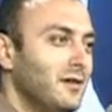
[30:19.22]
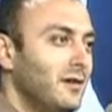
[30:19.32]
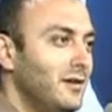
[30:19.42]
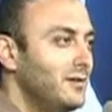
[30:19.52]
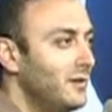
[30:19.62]

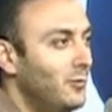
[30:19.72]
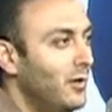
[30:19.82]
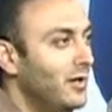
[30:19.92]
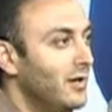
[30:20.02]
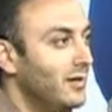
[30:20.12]
He's like,
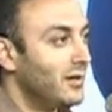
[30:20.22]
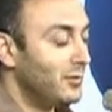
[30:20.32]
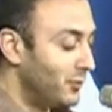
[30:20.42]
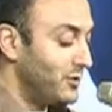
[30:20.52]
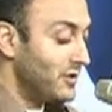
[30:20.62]
what? And
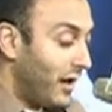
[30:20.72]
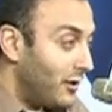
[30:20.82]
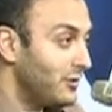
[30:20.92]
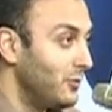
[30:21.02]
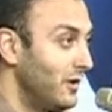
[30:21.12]
the priest's like, how do
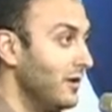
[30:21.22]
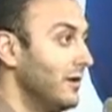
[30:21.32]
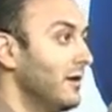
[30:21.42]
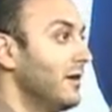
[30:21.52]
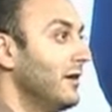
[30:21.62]
you do it?
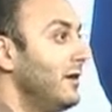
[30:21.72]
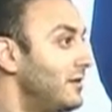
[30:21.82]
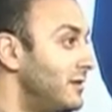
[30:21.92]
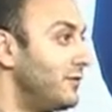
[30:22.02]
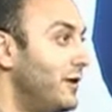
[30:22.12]
He
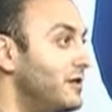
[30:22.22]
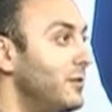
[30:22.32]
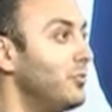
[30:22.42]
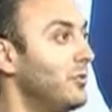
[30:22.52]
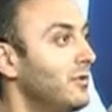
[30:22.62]
says, it's very
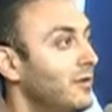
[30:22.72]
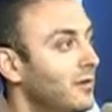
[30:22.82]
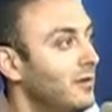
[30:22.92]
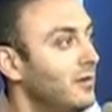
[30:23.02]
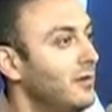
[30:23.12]
simple.
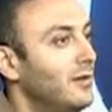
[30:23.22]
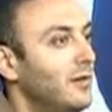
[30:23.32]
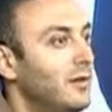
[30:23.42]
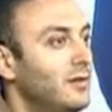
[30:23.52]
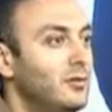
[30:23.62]

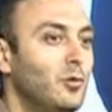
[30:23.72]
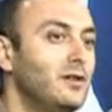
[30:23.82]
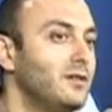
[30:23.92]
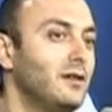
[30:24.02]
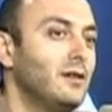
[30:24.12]
He said, what
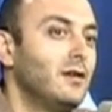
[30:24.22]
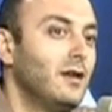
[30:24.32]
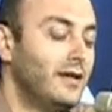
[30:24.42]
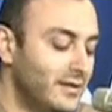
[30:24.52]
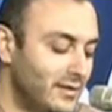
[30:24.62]
is it?
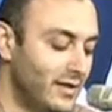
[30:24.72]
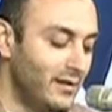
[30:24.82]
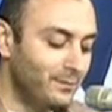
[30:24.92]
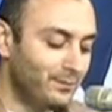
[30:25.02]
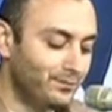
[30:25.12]
He said,
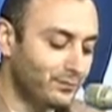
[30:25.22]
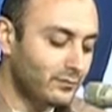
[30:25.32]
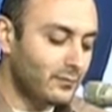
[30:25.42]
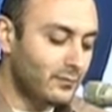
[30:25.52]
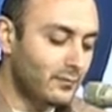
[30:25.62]
see,
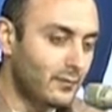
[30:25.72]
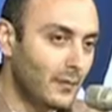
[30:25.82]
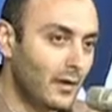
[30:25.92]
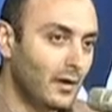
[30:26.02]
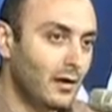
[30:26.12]

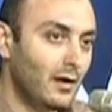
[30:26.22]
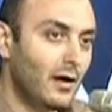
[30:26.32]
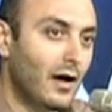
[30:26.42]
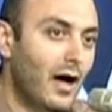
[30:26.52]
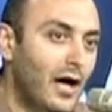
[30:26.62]

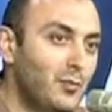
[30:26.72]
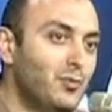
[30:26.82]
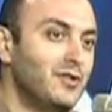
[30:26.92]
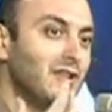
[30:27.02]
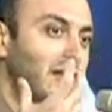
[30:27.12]
I
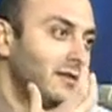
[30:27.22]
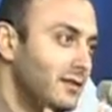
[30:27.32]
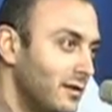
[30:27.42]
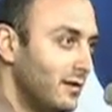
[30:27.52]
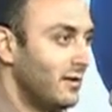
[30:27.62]

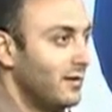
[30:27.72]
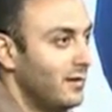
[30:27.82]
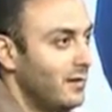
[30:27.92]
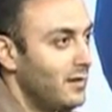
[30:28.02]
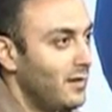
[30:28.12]
present
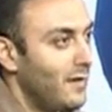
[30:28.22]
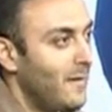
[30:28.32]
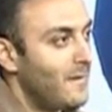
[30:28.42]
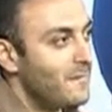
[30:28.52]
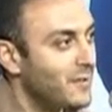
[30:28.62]

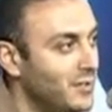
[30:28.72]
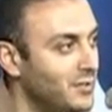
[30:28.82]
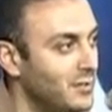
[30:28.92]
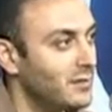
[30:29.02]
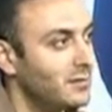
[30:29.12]

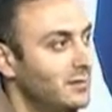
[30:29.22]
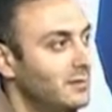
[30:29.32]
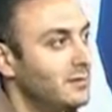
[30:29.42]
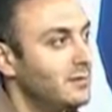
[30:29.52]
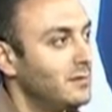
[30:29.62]
fiction
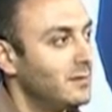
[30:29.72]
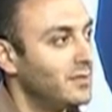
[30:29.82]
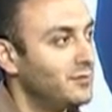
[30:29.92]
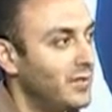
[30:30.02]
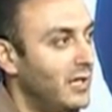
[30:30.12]

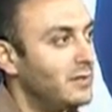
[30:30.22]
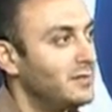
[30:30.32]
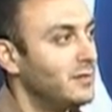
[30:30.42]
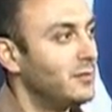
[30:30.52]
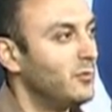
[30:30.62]
as
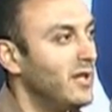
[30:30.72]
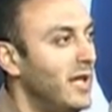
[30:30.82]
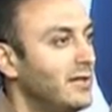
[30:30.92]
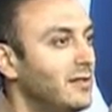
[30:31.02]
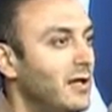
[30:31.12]
reality. When I
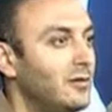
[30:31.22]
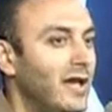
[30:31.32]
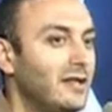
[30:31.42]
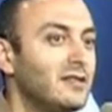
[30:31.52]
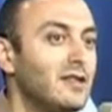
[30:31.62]
act it out, I
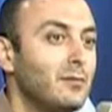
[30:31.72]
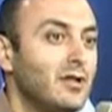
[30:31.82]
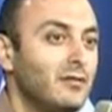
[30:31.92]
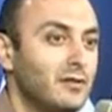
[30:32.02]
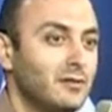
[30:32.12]
act it as I
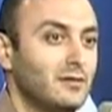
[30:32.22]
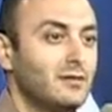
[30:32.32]
believe it.